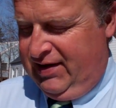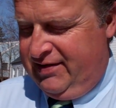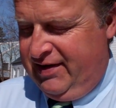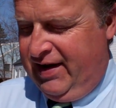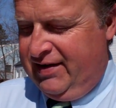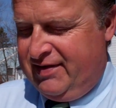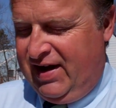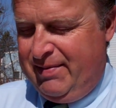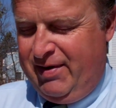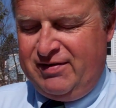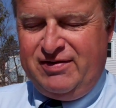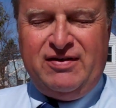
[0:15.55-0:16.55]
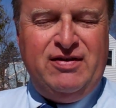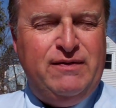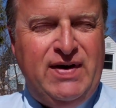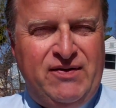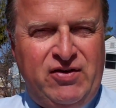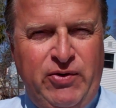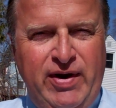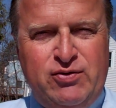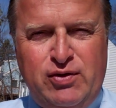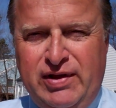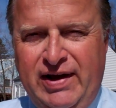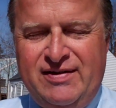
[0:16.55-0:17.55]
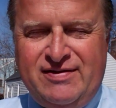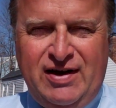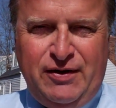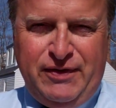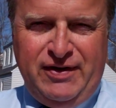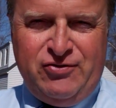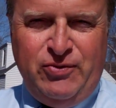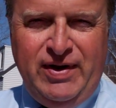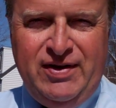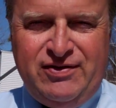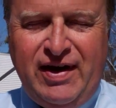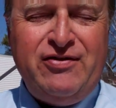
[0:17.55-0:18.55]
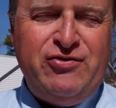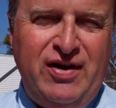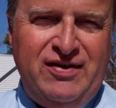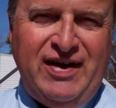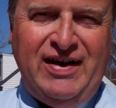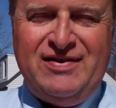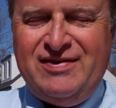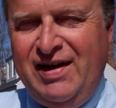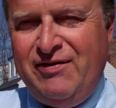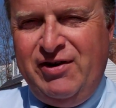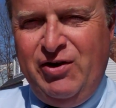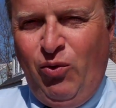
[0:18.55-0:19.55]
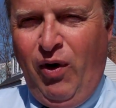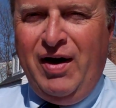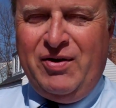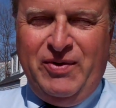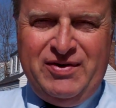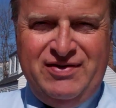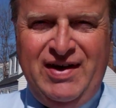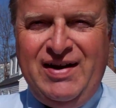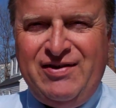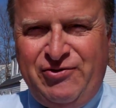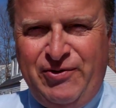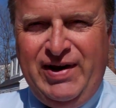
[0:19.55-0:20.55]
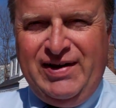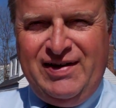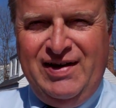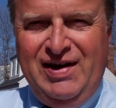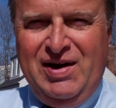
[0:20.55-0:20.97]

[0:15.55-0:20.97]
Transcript: Today is high about 65 degrees with light southeast winds. Yesterday's high 71. Wasn't that a treat?